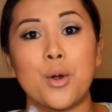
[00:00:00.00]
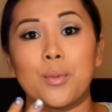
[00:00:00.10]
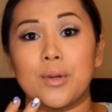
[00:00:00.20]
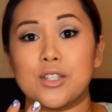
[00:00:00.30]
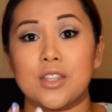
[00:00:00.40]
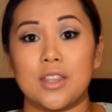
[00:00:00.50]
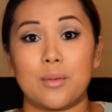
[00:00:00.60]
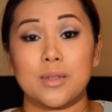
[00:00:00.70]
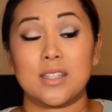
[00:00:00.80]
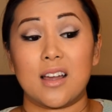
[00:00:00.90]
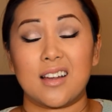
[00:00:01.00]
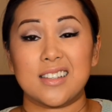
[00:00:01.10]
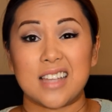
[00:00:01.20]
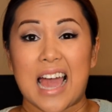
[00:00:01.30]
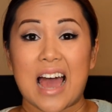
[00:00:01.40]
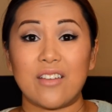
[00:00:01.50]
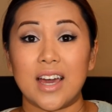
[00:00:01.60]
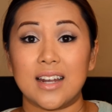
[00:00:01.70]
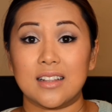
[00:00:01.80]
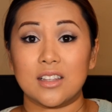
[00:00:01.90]
which that would suck because I have
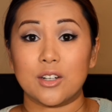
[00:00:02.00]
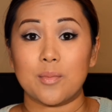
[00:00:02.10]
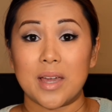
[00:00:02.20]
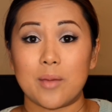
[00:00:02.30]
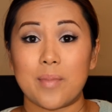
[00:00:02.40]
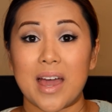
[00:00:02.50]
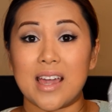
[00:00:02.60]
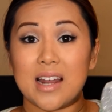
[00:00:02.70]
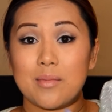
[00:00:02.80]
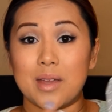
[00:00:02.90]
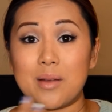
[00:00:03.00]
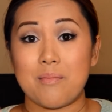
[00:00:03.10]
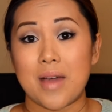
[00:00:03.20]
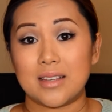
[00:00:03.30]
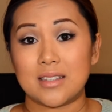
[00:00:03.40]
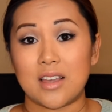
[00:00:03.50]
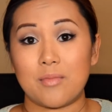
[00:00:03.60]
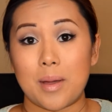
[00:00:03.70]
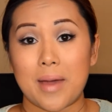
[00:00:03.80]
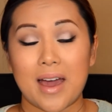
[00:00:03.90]
had a glitter makeup bag and it made a mess of
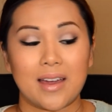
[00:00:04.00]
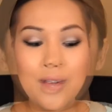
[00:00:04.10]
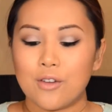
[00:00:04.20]
my bag.